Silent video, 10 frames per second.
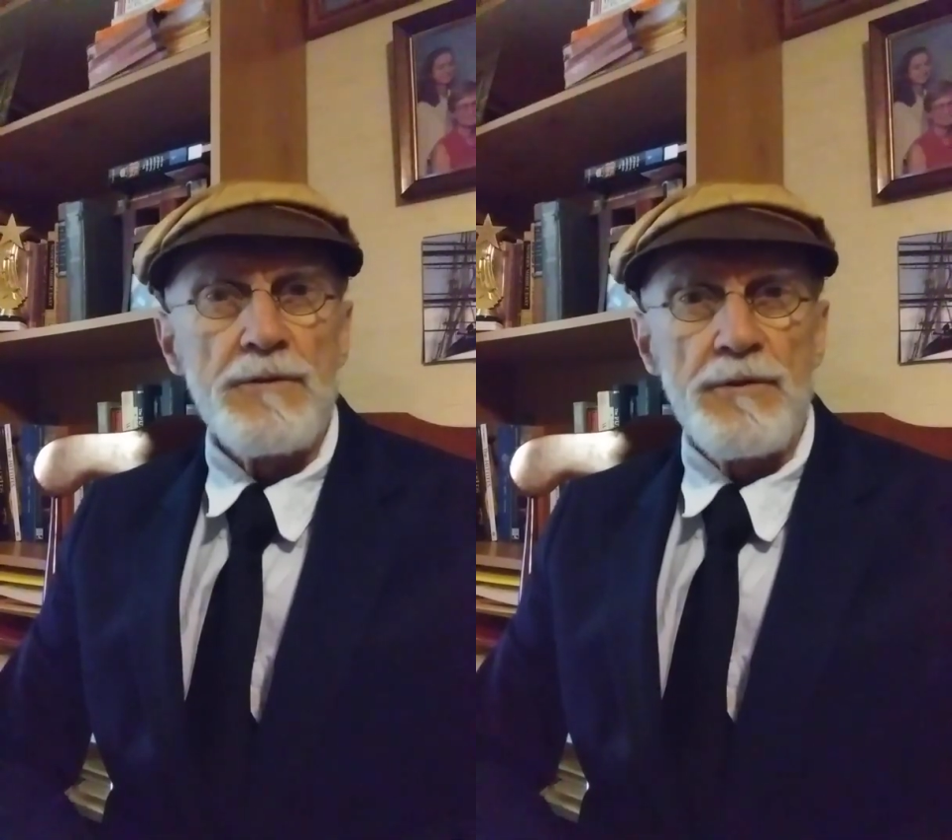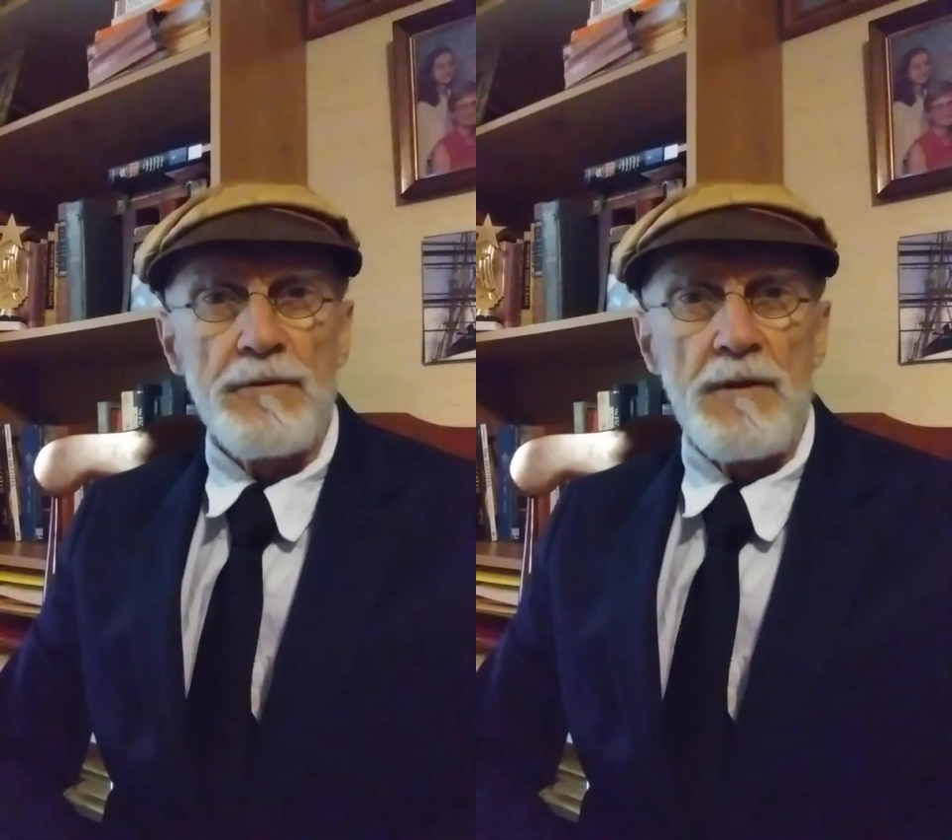
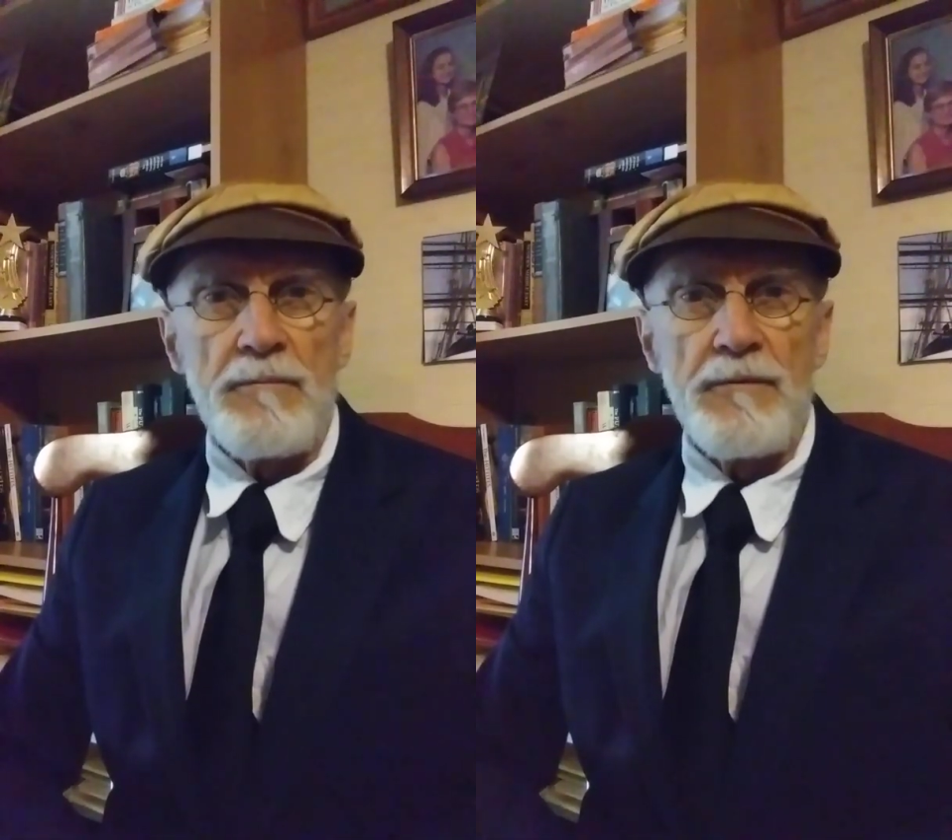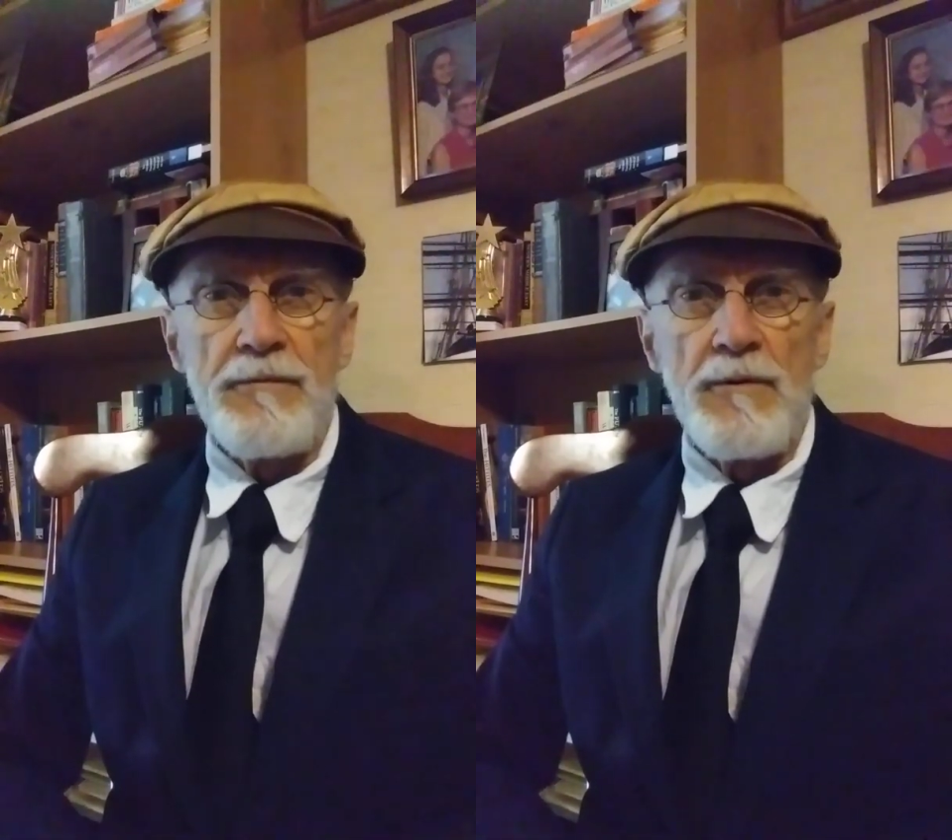shortly
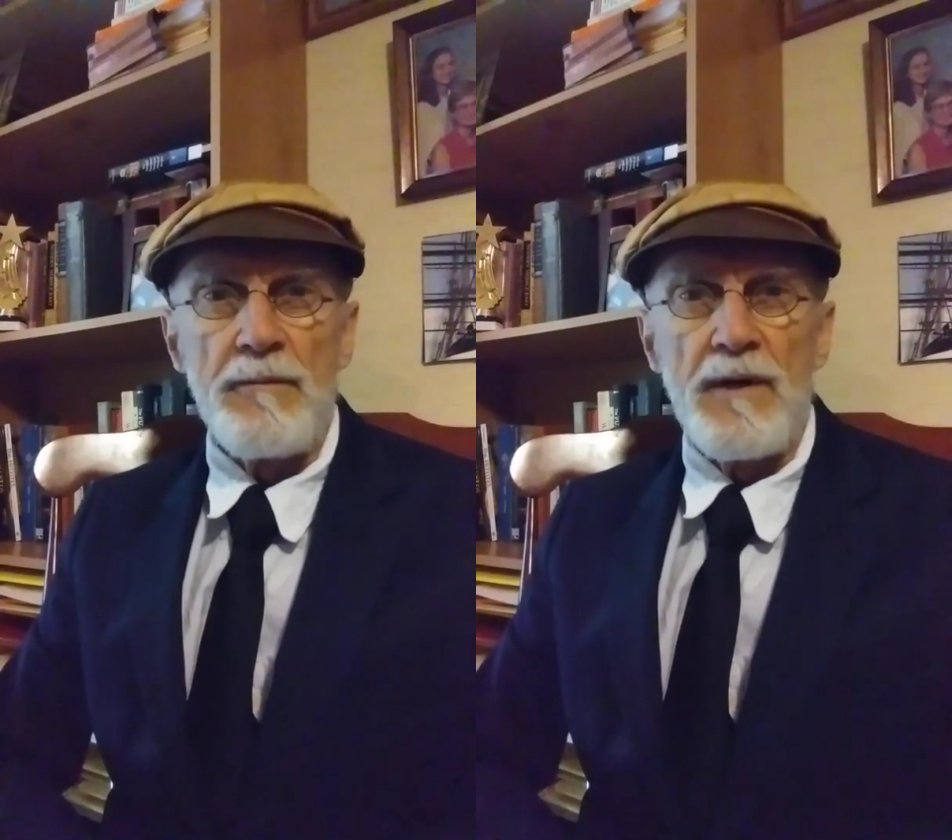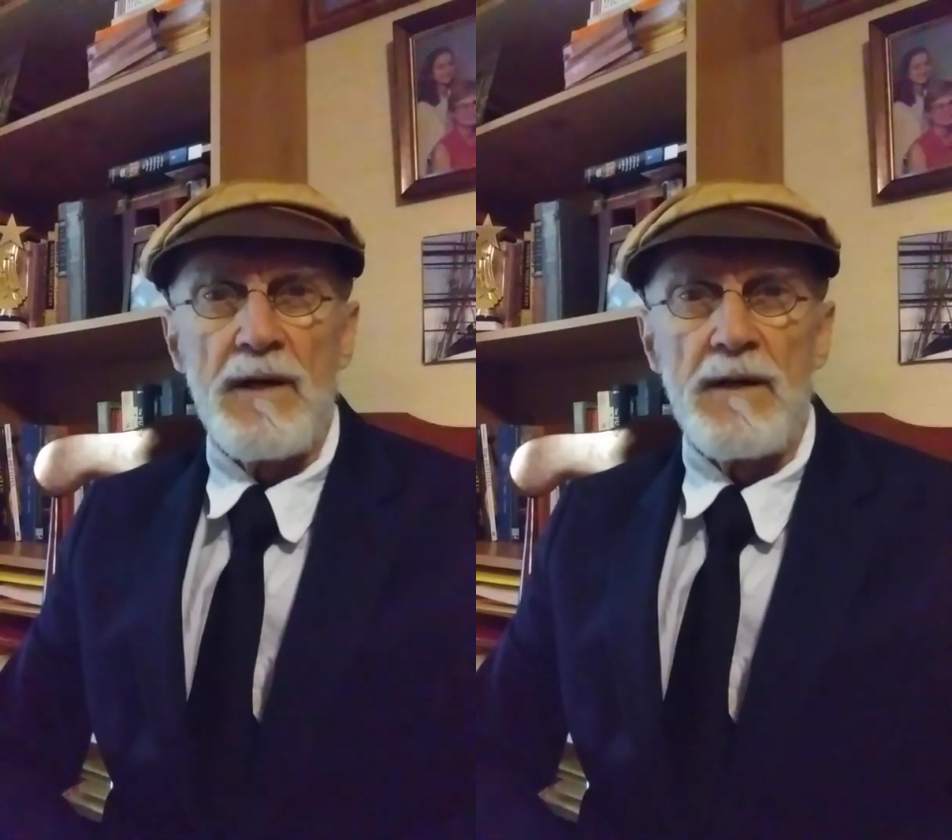before
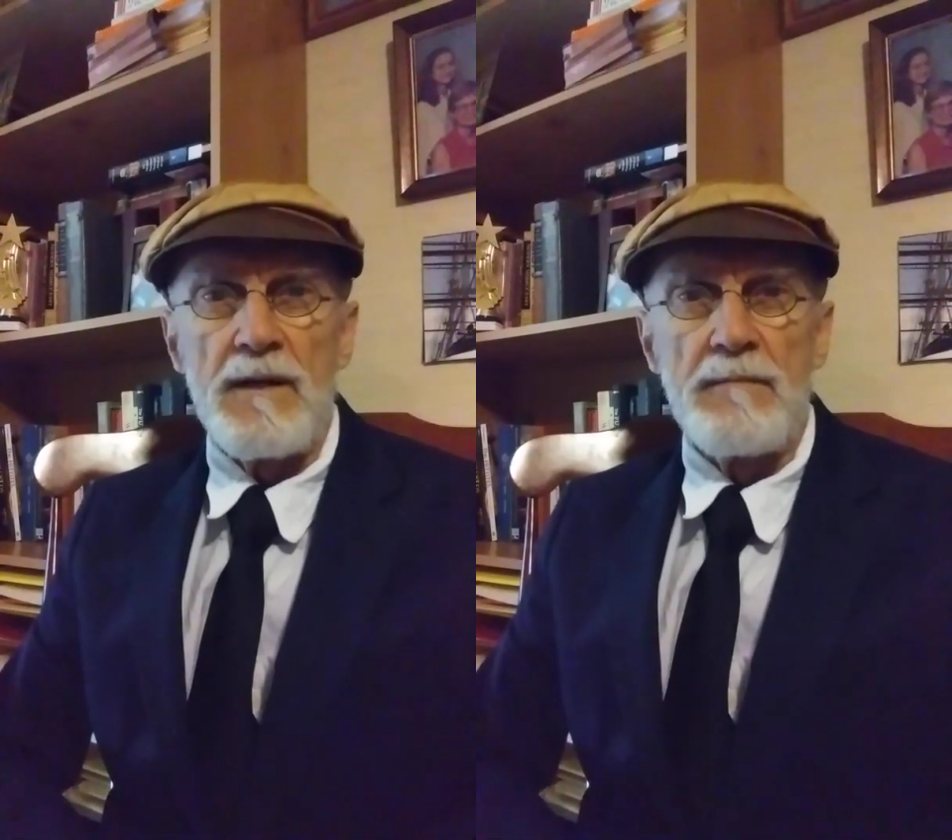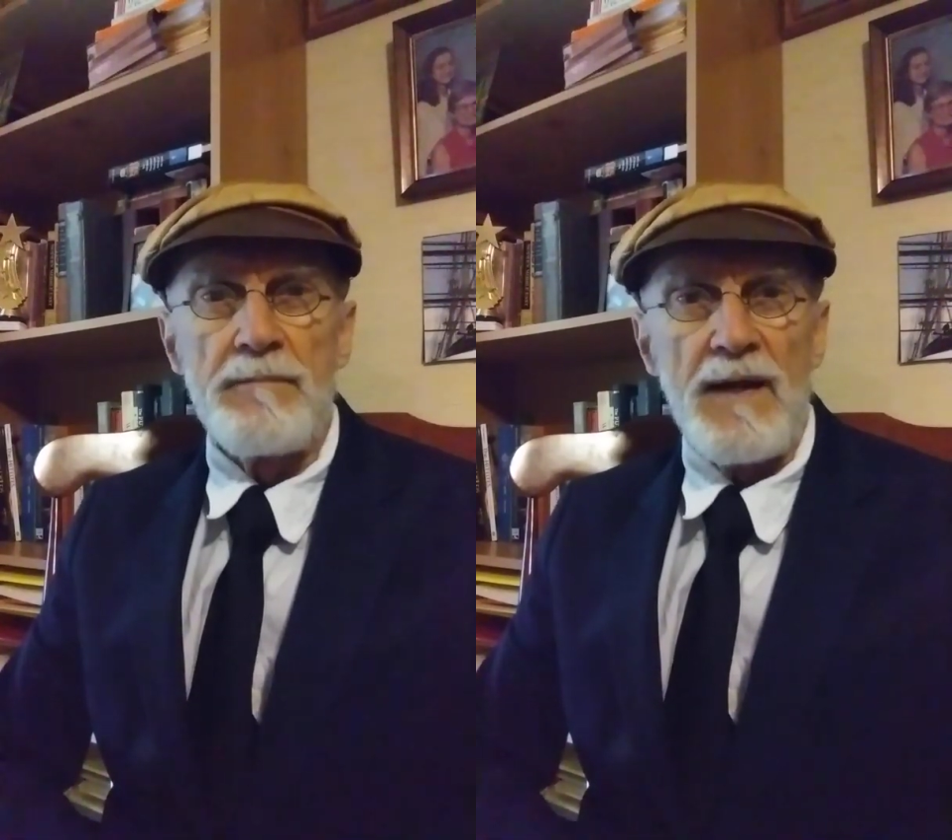my
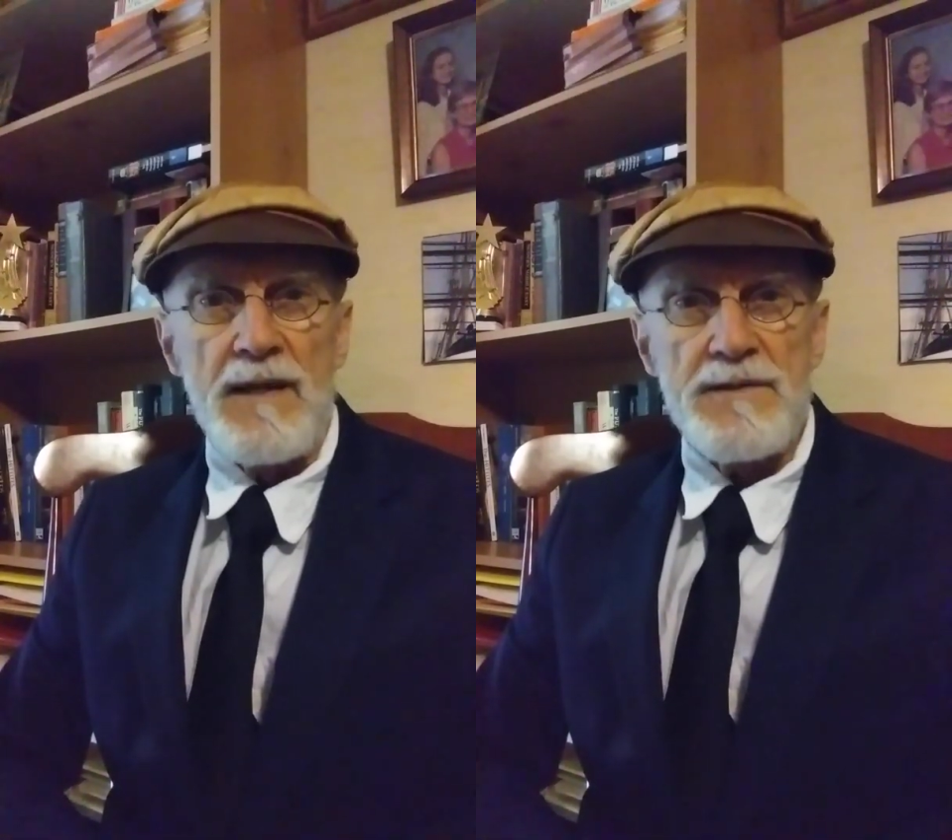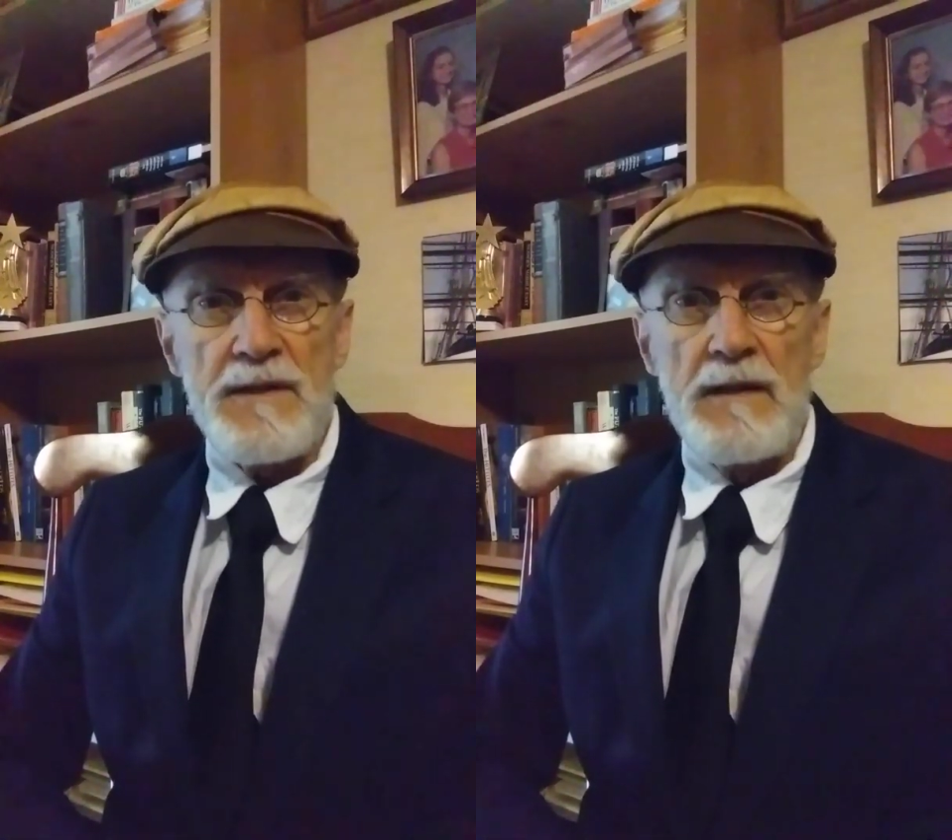
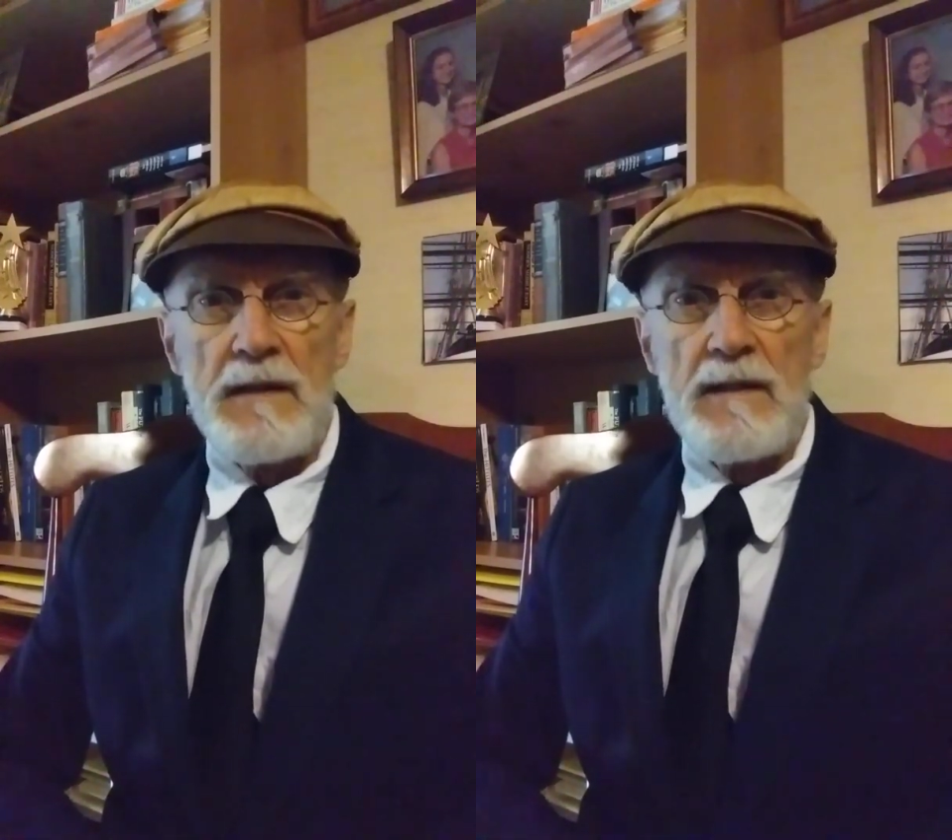passing